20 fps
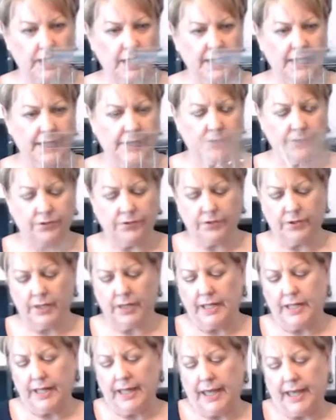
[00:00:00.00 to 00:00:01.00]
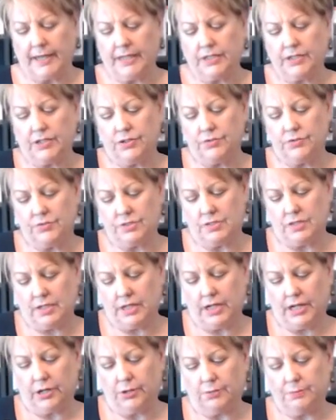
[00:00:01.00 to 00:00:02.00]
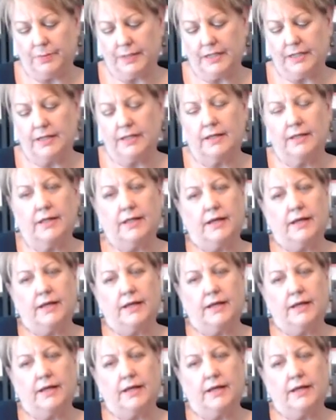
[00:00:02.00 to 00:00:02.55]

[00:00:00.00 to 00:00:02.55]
here and it goes here, but